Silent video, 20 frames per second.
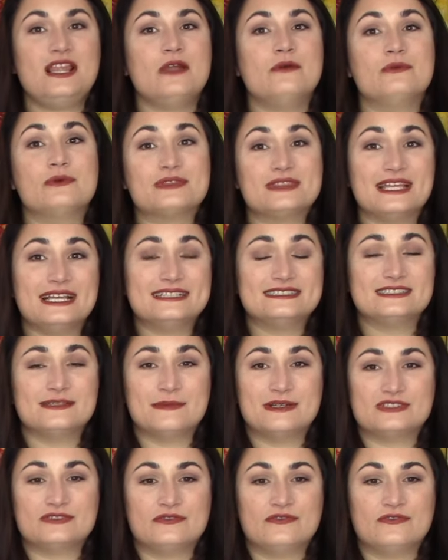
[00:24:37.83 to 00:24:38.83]
Well, thanks so
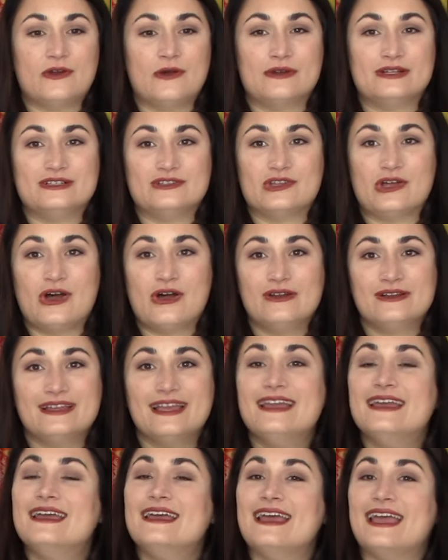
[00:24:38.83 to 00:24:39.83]
much for following along,
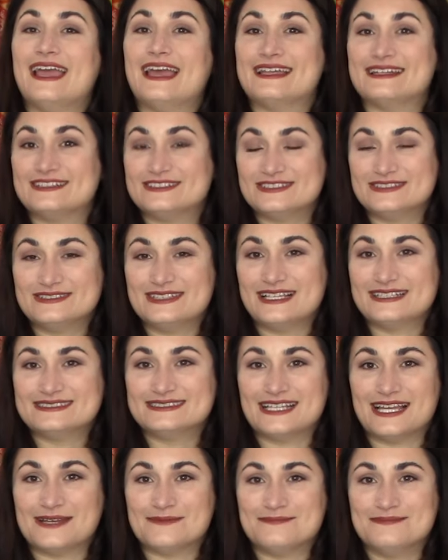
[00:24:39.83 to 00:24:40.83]
and until next
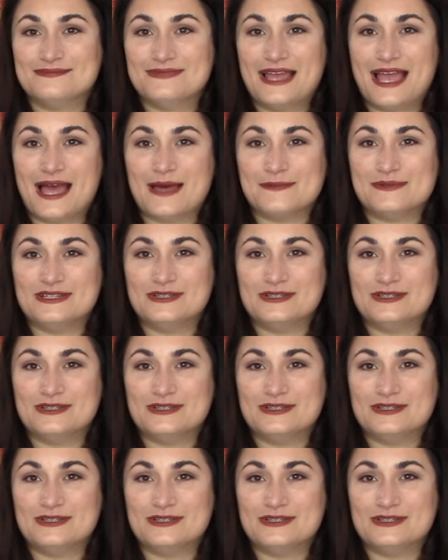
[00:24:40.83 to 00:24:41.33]
time, happy